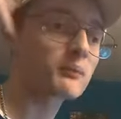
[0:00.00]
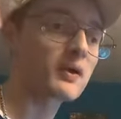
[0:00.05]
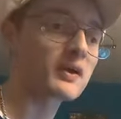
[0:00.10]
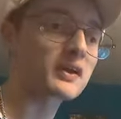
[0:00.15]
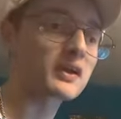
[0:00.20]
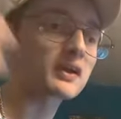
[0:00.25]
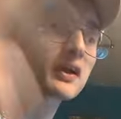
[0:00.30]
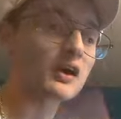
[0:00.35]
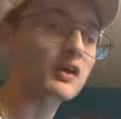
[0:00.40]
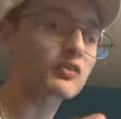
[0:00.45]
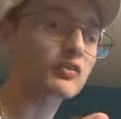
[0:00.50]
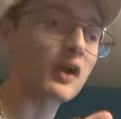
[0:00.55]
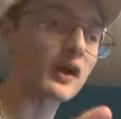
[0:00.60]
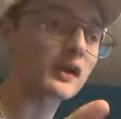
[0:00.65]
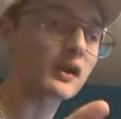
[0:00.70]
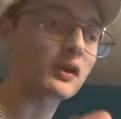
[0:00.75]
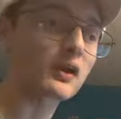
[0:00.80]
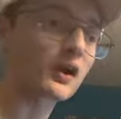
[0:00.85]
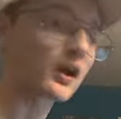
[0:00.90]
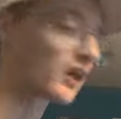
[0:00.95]
Mighty Duck
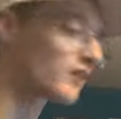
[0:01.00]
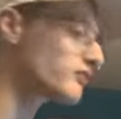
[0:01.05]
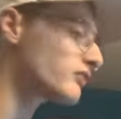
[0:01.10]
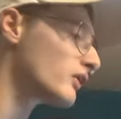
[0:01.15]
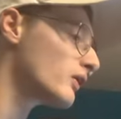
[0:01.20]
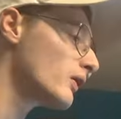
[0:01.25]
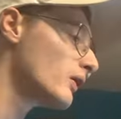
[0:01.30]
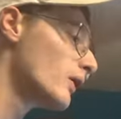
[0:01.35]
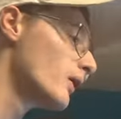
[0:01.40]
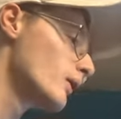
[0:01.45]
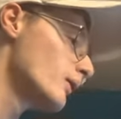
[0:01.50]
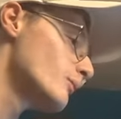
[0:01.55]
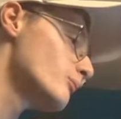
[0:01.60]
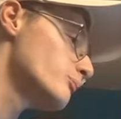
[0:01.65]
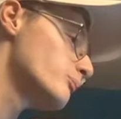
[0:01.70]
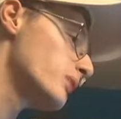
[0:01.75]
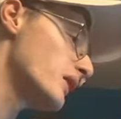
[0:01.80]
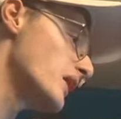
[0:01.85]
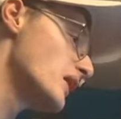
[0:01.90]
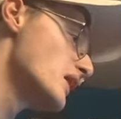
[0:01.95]
signing off.
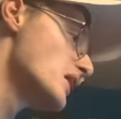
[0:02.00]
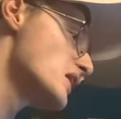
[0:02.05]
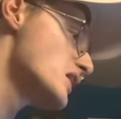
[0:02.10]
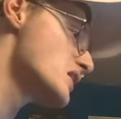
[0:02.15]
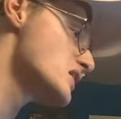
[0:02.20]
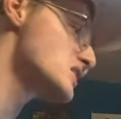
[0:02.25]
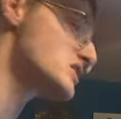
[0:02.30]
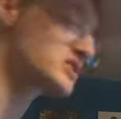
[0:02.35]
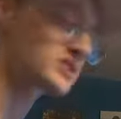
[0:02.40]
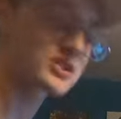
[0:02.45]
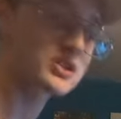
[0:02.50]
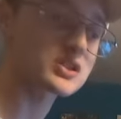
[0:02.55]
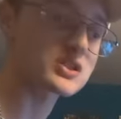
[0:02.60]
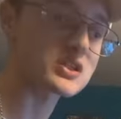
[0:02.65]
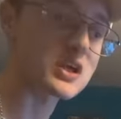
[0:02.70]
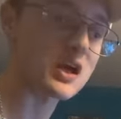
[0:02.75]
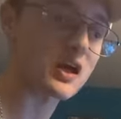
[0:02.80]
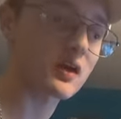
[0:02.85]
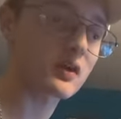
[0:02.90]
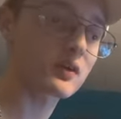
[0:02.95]
Peace.